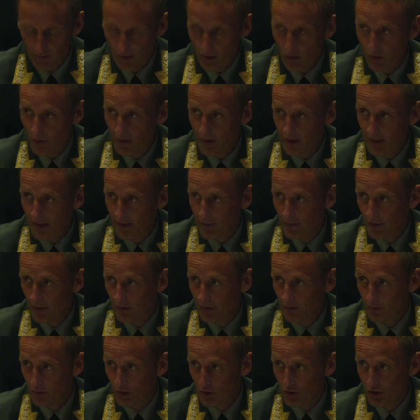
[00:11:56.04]
Our
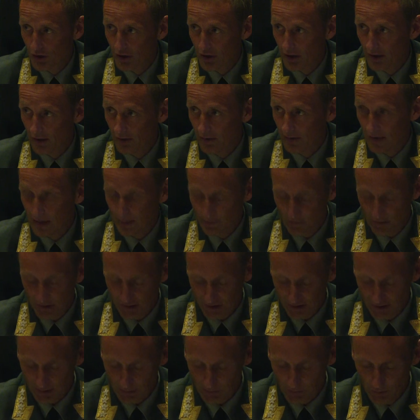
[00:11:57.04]
neighbor, Russia, and
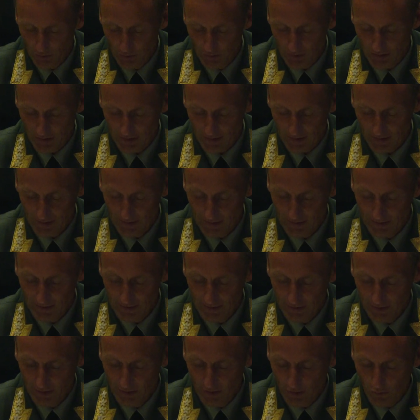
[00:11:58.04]
President Putin
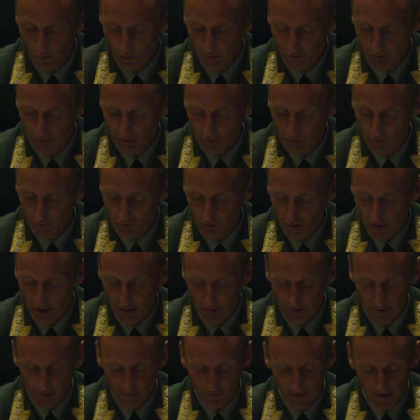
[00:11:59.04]
wanted to
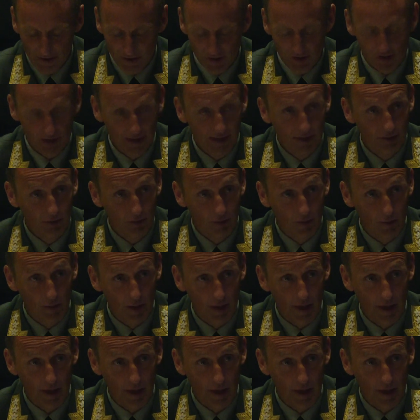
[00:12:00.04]
drive a wedge into our